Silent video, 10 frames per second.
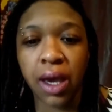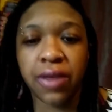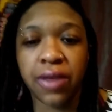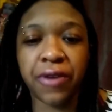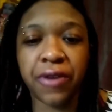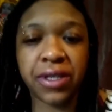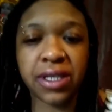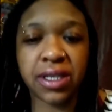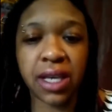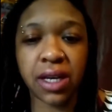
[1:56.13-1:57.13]
The
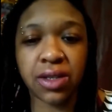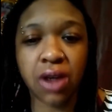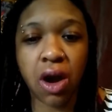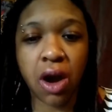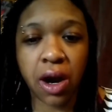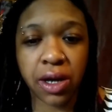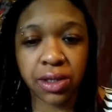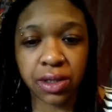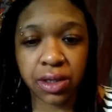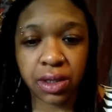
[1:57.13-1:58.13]
56
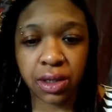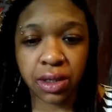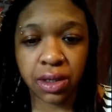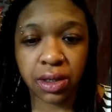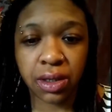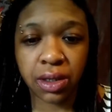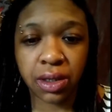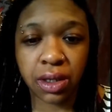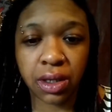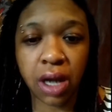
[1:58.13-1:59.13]
cards
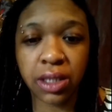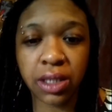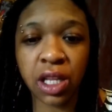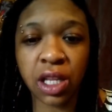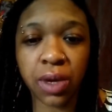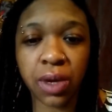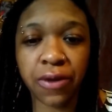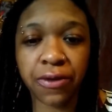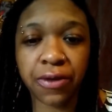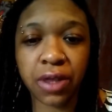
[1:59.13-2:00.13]
are dealing
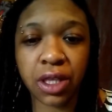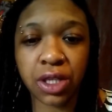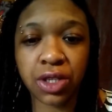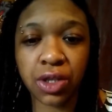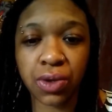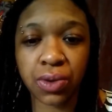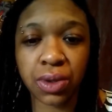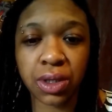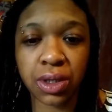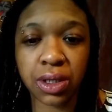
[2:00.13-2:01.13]
with the
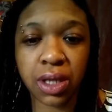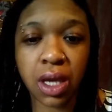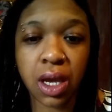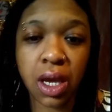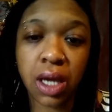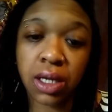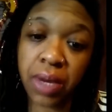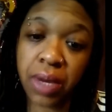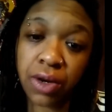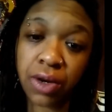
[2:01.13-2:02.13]
suits.
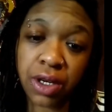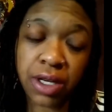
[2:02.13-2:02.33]
Depending on your